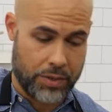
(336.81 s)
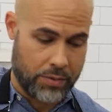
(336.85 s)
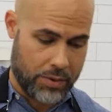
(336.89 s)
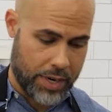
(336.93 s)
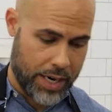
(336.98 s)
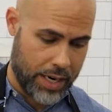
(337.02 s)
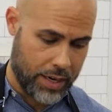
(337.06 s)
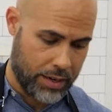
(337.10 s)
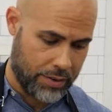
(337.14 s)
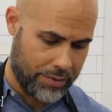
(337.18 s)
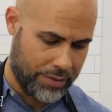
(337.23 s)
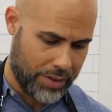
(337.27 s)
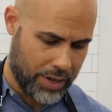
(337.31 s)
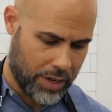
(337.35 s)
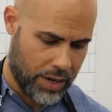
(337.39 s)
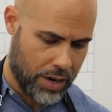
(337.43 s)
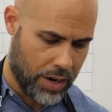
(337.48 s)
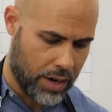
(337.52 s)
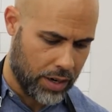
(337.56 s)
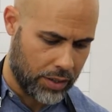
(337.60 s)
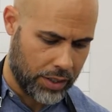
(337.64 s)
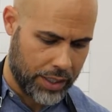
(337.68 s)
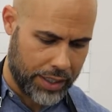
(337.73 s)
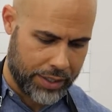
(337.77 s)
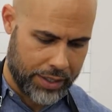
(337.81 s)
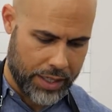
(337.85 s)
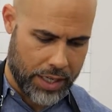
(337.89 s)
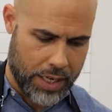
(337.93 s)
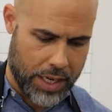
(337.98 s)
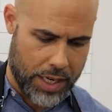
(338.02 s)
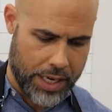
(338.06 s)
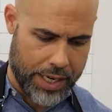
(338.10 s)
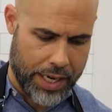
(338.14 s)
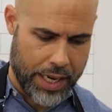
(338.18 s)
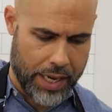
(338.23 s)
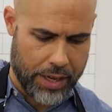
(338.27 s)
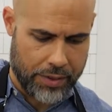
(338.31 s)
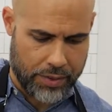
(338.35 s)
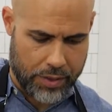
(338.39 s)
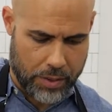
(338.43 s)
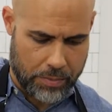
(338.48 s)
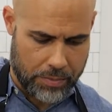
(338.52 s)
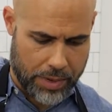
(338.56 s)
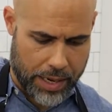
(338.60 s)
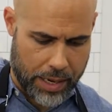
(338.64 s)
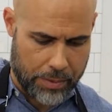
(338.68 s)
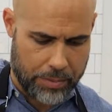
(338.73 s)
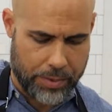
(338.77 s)
right, of the garlic, the onion, the
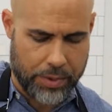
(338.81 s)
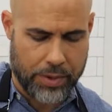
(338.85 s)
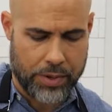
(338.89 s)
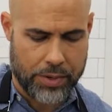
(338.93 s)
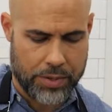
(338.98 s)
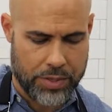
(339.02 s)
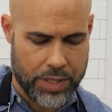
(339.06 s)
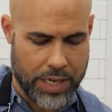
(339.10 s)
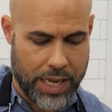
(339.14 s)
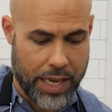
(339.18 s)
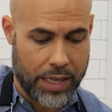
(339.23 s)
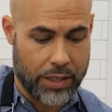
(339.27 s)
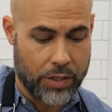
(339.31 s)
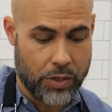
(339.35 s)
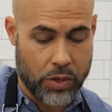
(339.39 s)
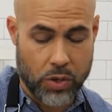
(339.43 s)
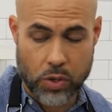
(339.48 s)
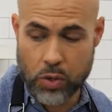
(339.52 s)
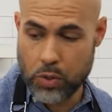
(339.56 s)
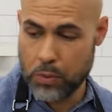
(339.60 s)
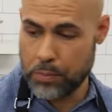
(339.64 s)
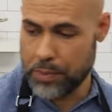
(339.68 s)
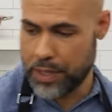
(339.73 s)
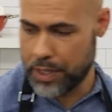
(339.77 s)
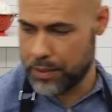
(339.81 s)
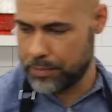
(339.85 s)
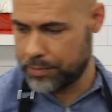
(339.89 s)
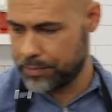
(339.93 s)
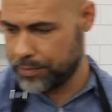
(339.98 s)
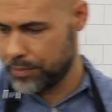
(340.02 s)
peppers, and cumin.